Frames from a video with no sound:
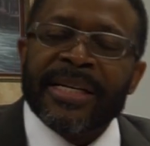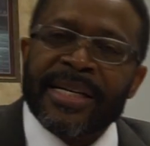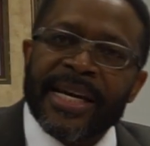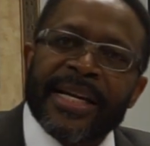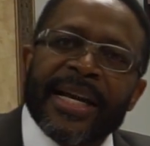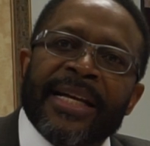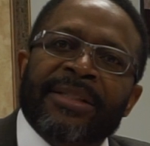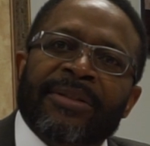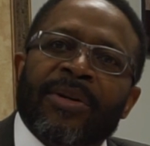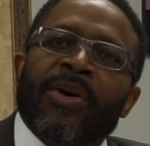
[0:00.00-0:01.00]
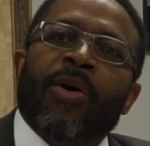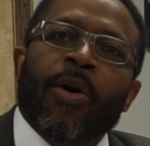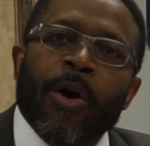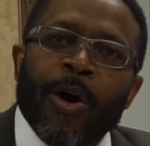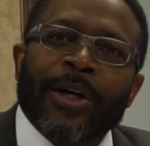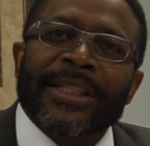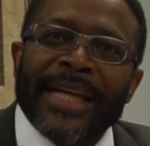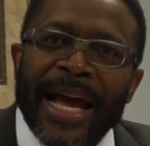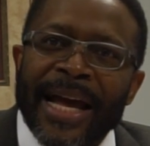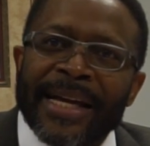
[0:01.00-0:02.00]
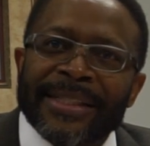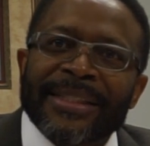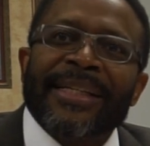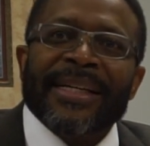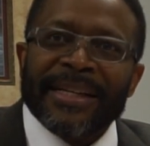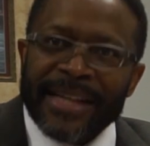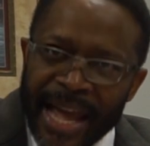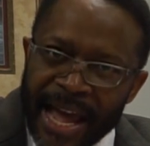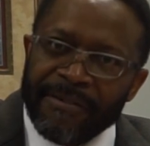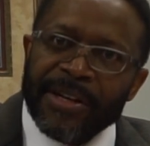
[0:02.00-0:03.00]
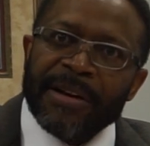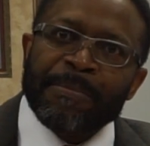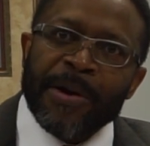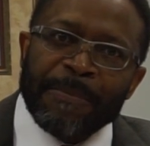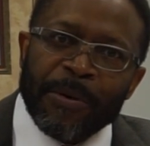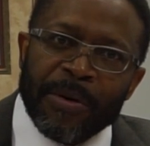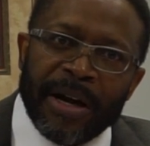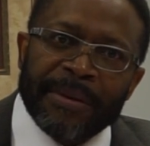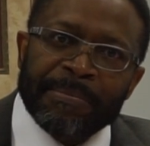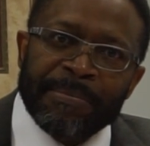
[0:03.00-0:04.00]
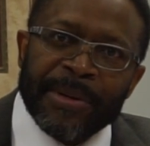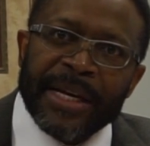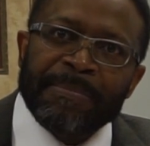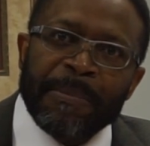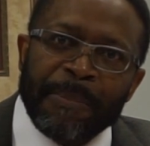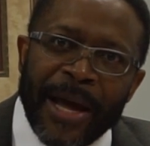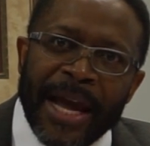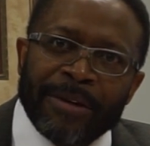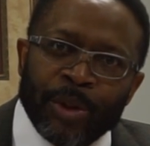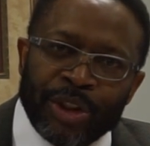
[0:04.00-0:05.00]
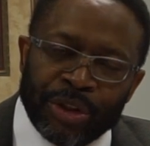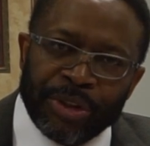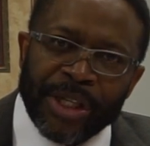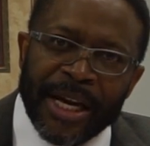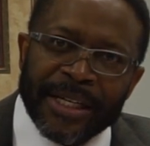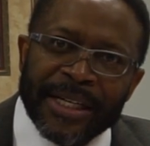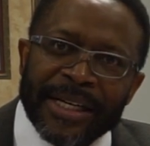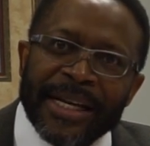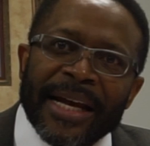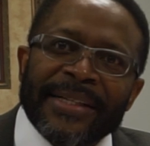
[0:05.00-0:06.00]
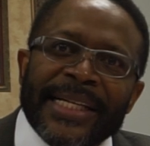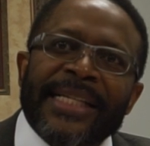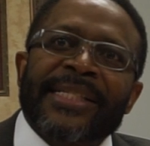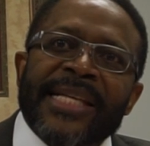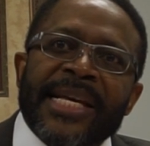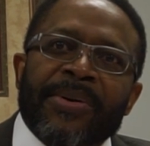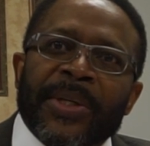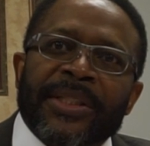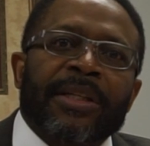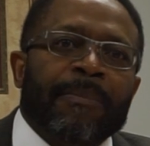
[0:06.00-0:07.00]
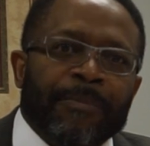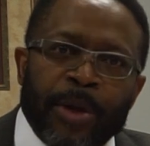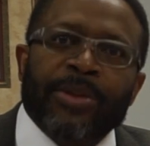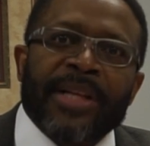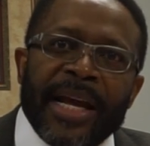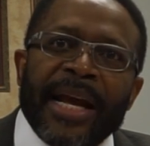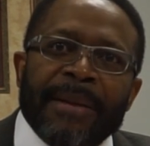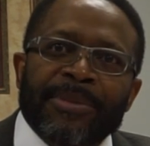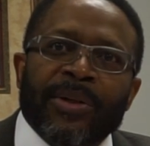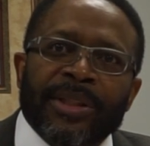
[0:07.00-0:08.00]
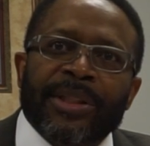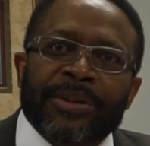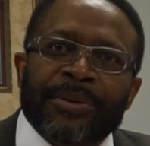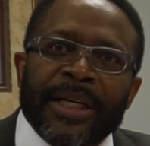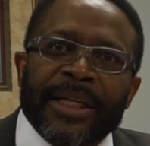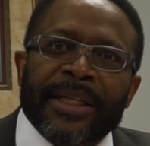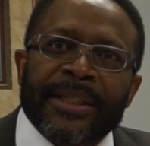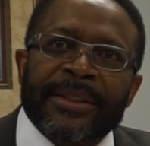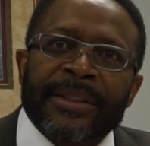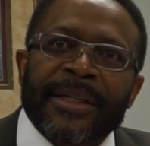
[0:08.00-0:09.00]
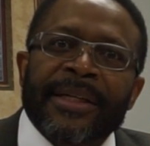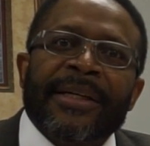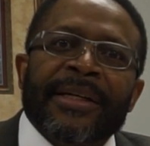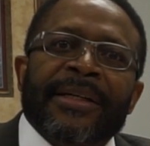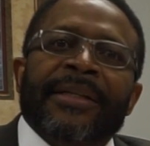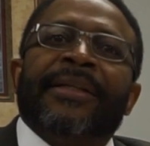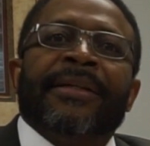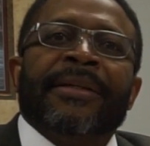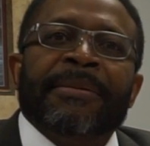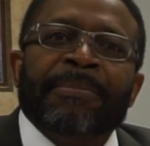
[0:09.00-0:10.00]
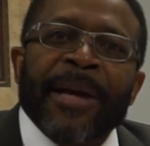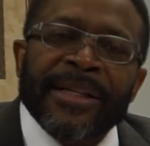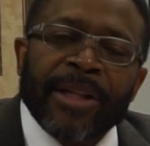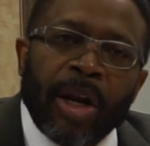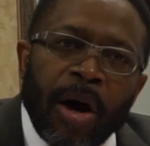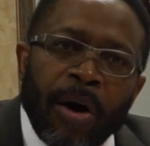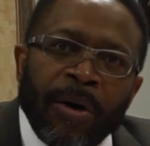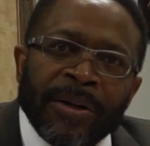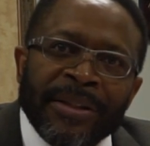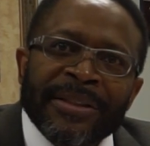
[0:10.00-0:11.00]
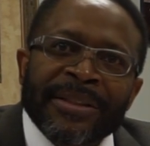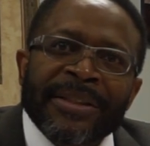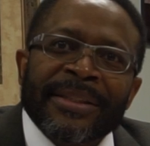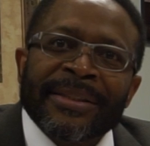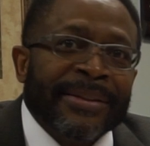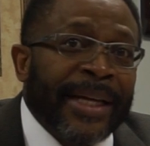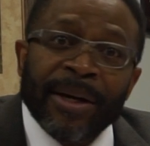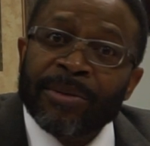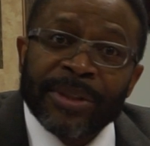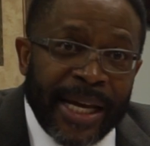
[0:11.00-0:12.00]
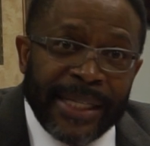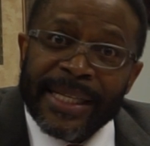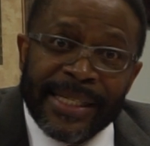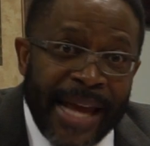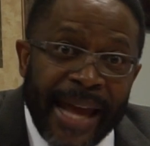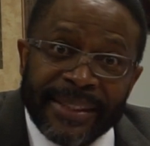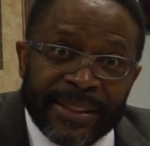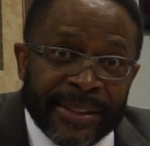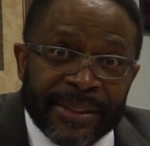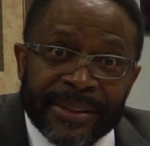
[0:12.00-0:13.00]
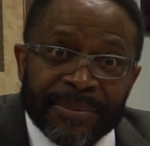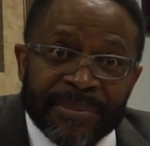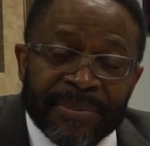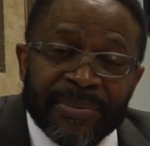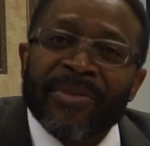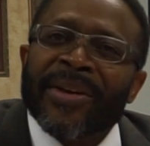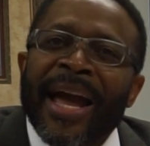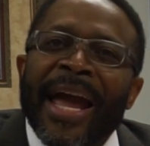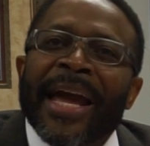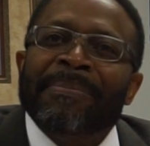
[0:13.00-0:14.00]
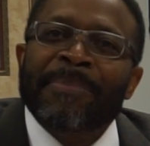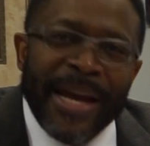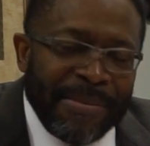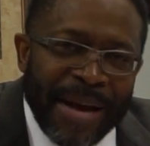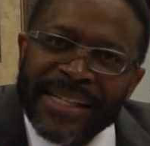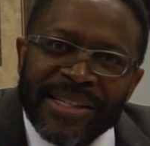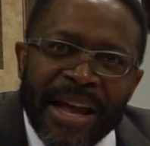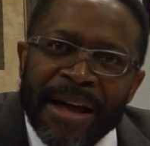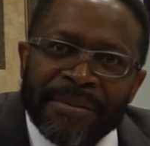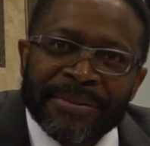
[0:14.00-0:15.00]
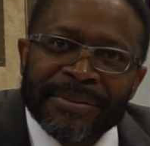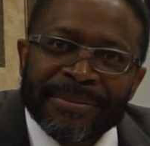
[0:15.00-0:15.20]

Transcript: Getting organized, having a prepar, uh, being prepared with your check, and then sequence. The first thing I'm gonna do is pay the law. They're gonna take the taxes and pay myself.